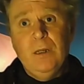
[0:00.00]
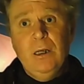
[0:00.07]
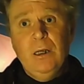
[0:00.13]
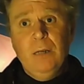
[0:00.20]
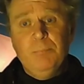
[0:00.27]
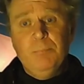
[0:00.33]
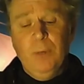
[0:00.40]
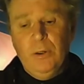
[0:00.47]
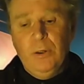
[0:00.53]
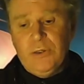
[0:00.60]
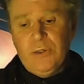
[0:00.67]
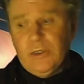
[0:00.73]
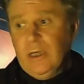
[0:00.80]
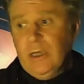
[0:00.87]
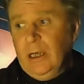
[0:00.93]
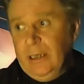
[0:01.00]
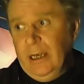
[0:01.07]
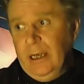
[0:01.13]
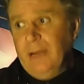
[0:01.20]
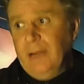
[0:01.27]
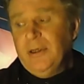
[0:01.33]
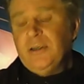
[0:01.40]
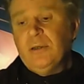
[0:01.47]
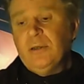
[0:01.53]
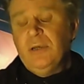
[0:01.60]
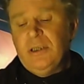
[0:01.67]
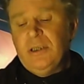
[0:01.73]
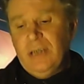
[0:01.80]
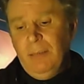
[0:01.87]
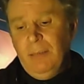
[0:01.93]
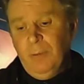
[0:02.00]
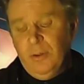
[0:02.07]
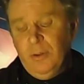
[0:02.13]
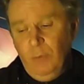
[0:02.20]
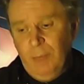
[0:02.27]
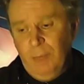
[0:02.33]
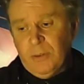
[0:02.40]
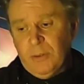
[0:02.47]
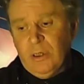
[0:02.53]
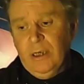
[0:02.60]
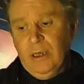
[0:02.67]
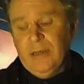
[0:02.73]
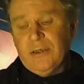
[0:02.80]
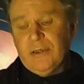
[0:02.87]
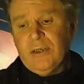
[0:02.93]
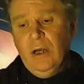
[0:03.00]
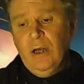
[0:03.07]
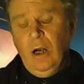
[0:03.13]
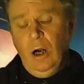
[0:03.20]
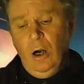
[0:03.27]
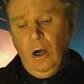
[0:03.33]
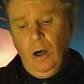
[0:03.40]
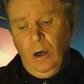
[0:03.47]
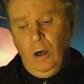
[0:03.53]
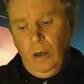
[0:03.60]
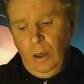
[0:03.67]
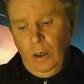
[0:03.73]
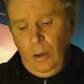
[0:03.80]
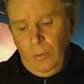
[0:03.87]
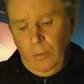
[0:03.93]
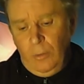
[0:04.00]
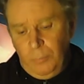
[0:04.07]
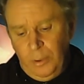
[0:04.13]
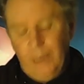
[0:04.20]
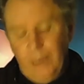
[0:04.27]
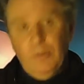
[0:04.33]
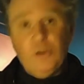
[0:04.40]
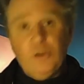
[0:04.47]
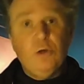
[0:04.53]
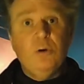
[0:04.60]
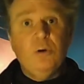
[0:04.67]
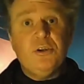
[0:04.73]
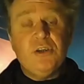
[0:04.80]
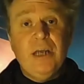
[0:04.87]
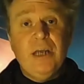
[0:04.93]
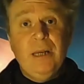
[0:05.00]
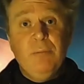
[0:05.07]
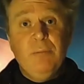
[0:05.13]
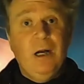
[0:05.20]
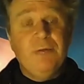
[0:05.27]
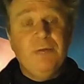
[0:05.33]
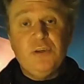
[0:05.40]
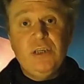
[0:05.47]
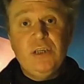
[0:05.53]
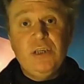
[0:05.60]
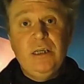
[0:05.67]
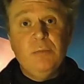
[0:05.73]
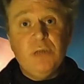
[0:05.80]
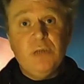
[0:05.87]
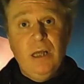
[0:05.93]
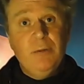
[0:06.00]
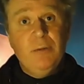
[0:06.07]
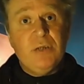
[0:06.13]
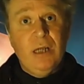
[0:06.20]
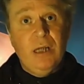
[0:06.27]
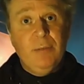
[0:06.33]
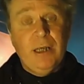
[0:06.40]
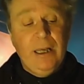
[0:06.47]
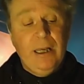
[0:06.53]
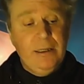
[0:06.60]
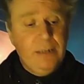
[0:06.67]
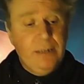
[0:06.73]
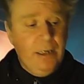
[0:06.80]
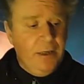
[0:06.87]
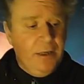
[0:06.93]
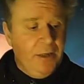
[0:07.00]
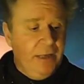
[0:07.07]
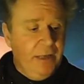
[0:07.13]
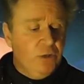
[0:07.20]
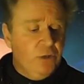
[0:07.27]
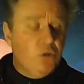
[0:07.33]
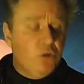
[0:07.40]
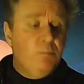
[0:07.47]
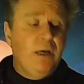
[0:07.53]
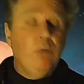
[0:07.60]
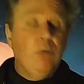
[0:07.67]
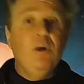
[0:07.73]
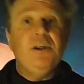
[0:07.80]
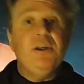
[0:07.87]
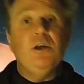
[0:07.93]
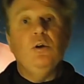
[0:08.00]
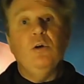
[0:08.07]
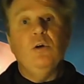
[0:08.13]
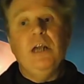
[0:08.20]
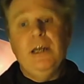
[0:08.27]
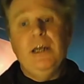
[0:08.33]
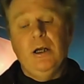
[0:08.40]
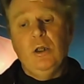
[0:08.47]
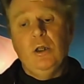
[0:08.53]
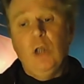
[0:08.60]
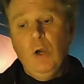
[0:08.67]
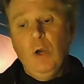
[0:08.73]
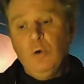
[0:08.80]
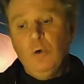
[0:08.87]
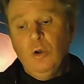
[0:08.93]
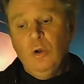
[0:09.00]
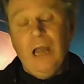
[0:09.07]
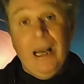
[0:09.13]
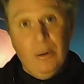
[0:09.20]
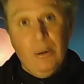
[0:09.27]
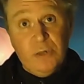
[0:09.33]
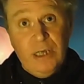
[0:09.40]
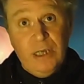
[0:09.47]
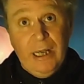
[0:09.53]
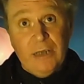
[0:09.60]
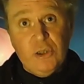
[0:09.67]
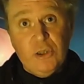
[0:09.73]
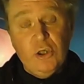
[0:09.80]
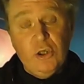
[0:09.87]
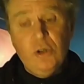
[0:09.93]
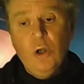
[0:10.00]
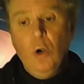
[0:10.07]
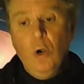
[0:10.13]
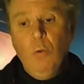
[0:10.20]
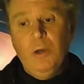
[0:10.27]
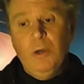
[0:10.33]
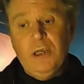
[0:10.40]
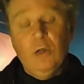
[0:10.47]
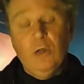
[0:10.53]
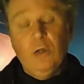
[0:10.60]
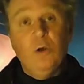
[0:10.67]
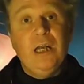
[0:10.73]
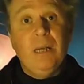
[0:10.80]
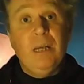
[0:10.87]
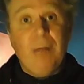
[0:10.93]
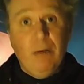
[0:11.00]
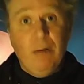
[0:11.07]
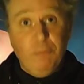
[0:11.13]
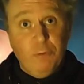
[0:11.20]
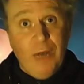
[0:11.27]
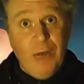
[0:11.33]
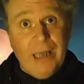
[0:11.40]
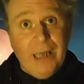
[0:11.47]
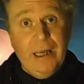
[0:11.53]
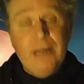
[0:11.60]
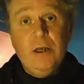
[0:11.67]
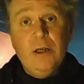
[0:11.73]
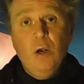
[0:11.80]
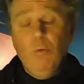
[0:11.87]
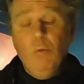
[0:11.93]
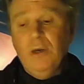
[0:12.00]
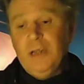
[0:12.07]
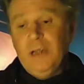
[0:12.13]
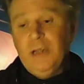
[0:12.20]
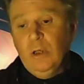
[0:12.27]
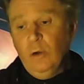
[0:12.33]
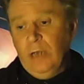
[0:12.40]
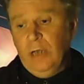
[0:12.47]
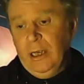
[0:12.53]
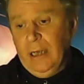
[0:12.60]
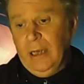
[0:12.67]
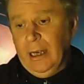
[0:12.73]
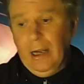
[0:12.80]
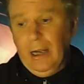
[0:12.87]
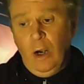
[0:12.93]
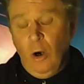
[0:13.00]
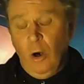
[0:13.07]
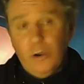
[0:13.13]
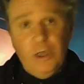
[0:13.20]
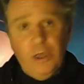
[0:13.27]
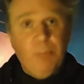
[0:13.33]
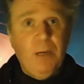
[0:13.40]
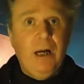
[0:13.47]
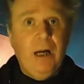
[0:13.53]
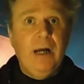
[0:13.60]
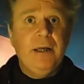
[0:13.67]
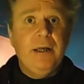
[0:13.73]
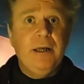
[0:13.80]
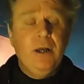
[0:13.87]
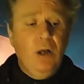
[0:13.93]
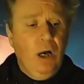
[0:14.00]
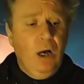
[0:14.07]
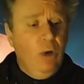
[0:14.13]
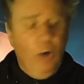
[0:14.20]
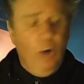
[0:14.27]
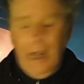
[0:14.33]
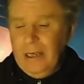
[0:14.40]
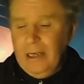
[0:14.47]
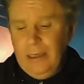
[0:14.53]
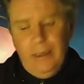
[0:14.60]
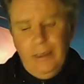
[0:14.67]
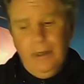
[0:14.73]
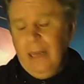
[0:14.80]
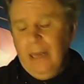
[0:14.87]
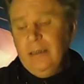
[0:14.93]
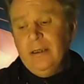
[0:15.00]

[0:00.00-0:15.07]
But yeah, these template websites are pretty much all the same. I've seen them time and time again. It doesn't matter whether you're looking at local housing action, whether you're looking about fracking, whether you're looking at Occupy or anything.